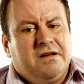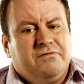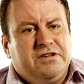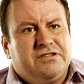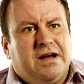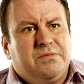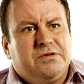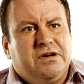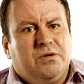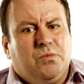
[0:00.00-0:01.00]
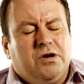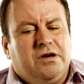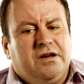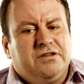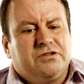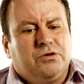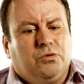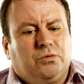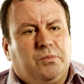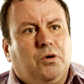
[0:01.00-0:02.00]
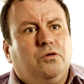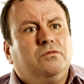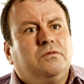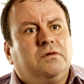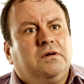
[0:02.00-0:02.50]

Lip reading: reception at Woodlands called Paul,